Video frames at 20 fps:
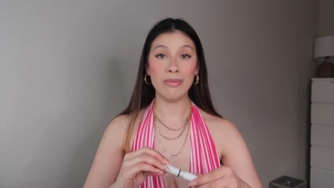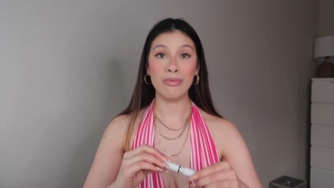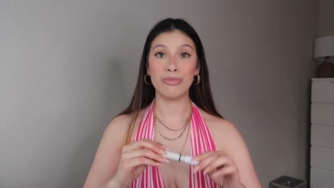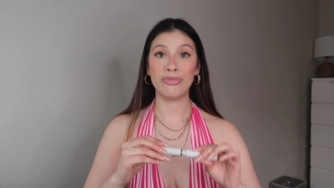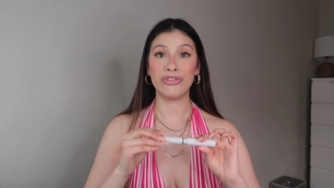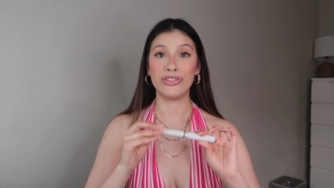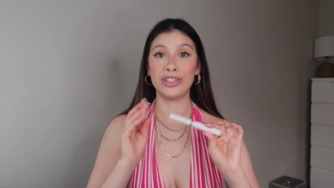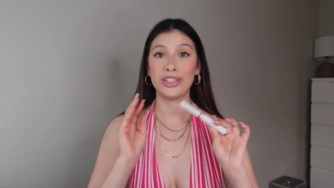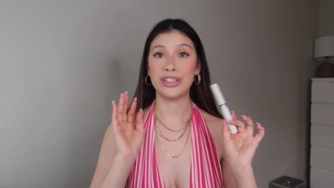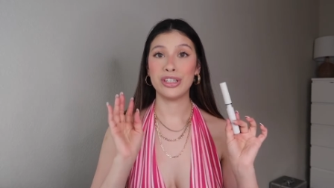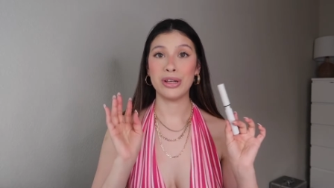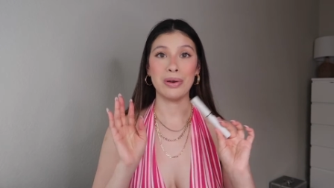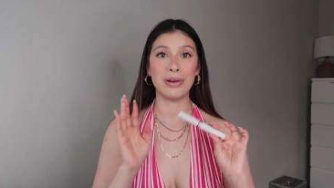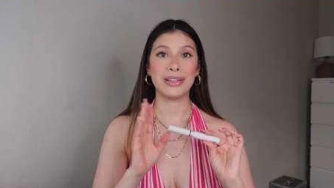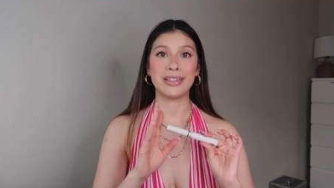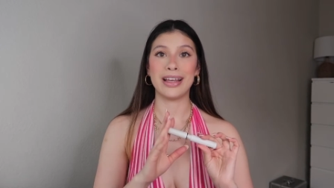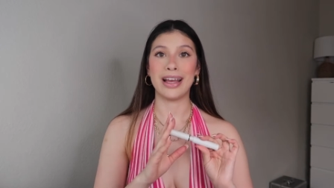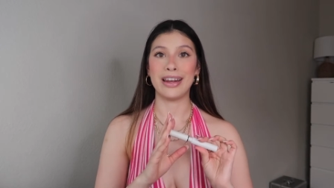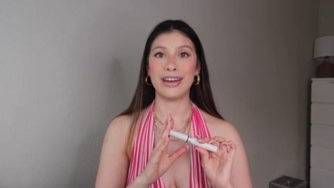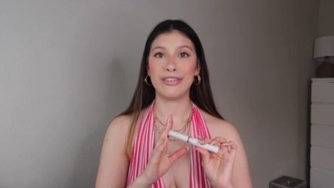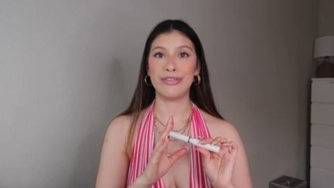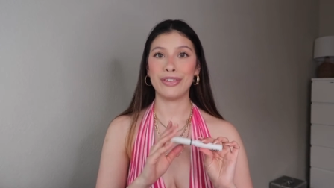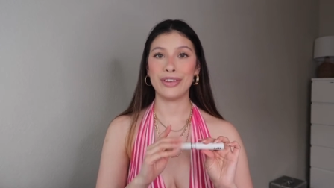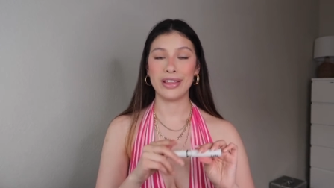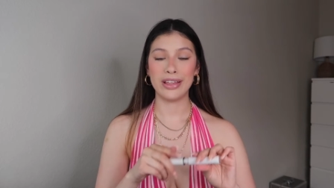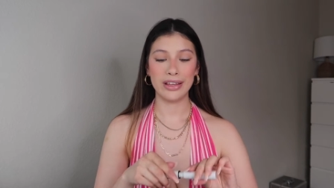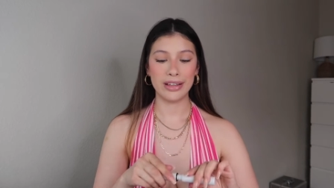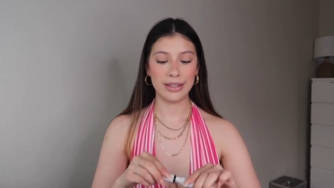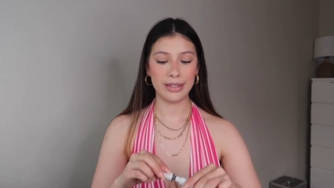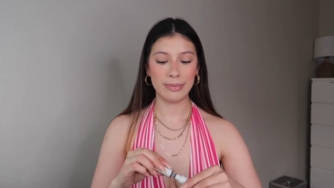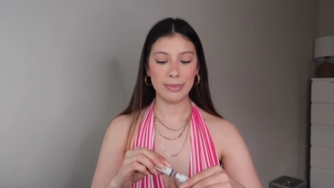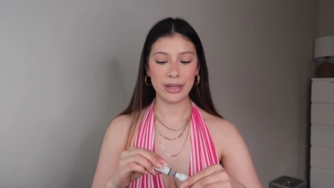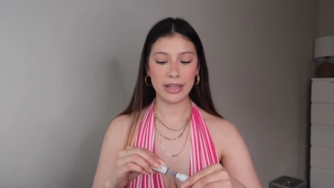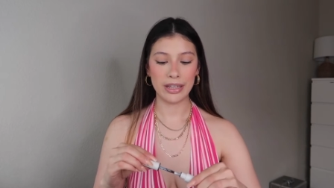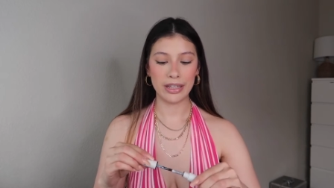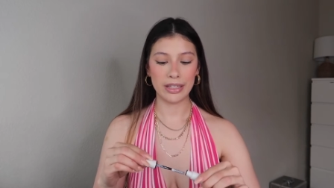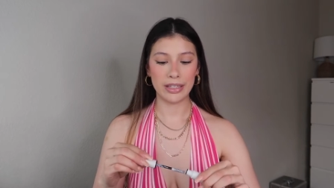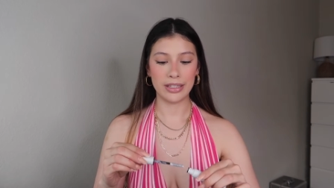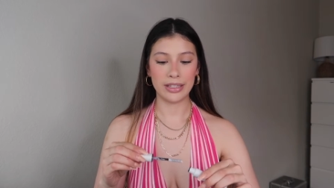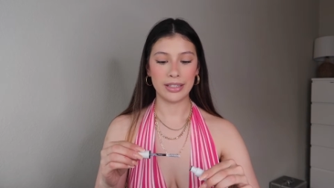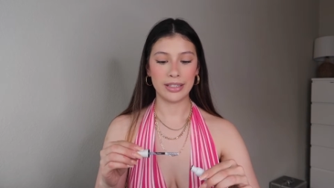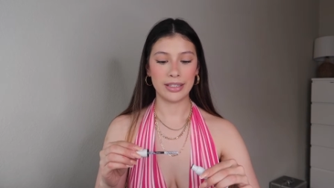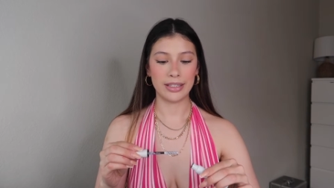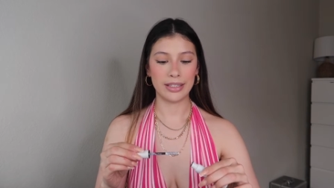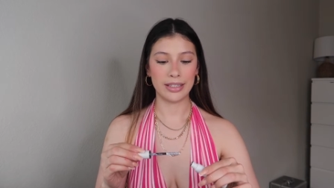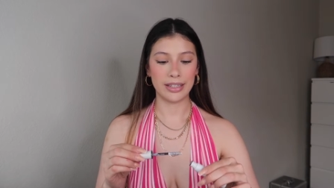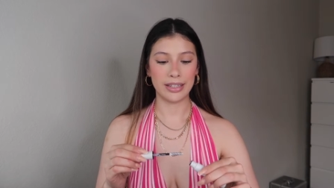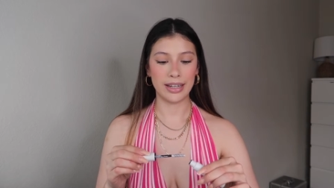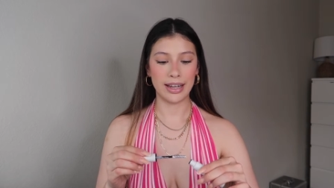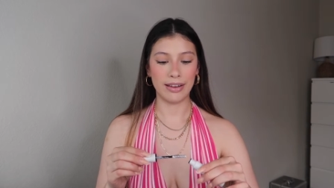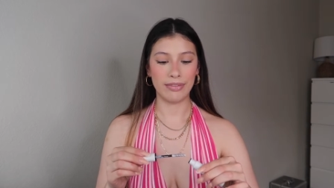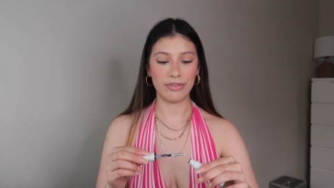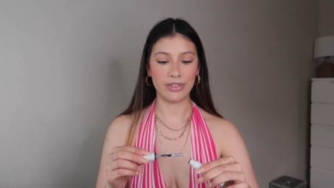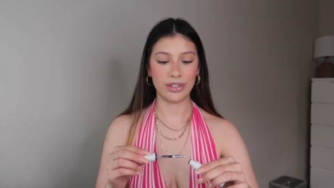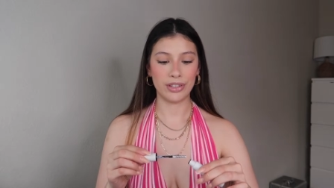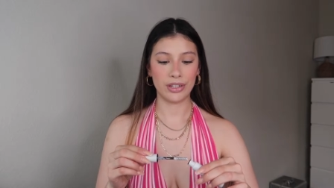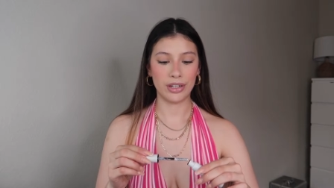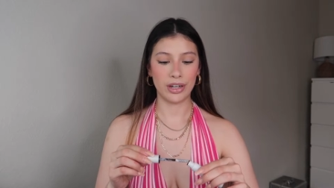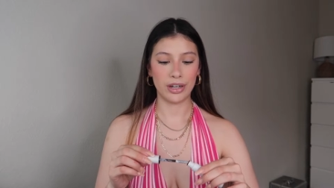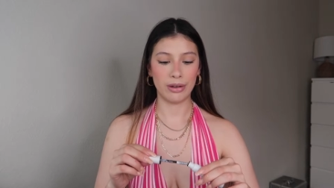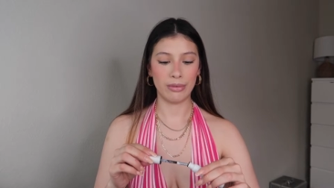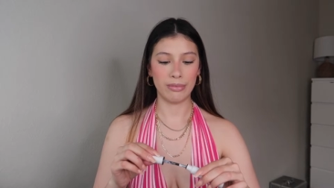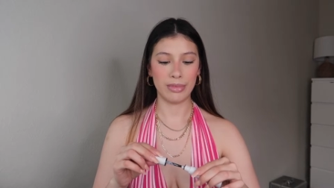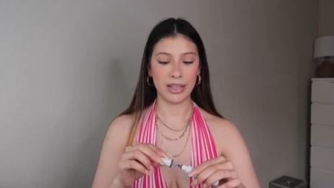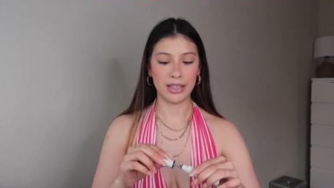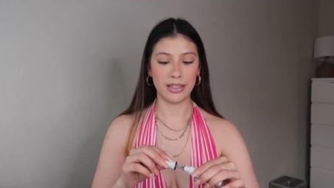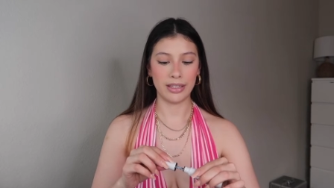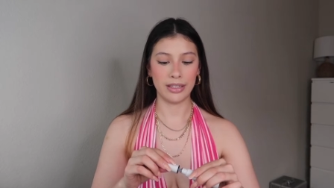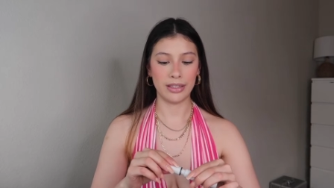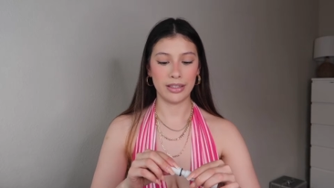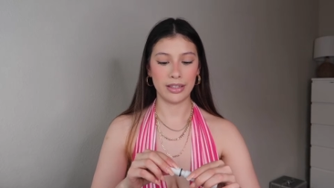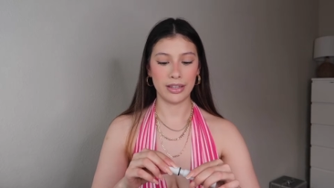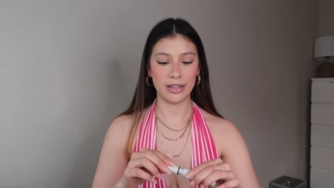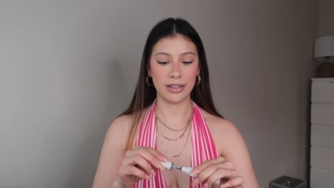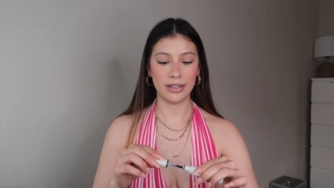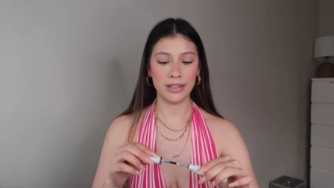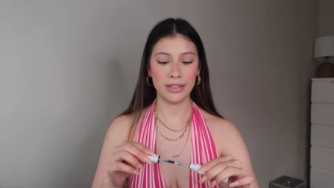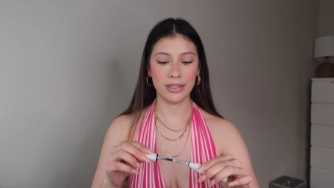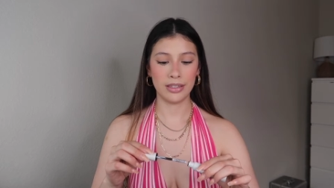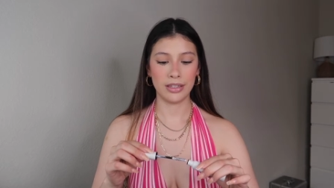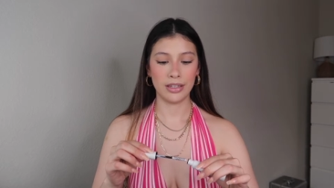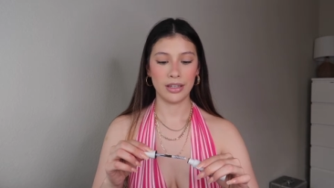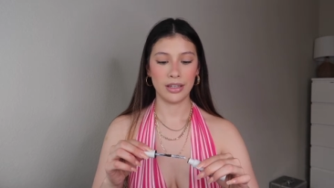I'm so excited for this because I've just heard amazing things.